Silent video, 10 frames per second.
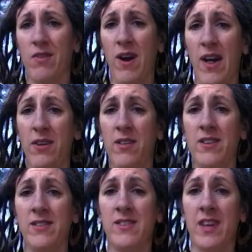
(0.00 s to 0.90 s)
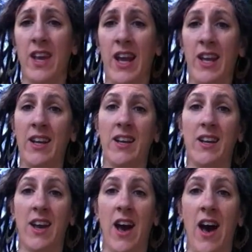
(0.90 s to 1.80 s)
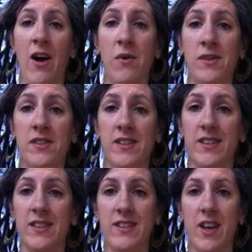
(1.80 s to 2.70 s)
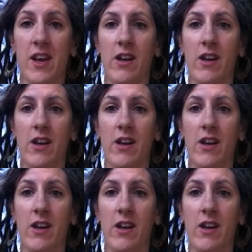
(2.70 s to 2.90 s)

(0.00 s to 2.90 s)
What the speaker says: rather than seeing cacao as this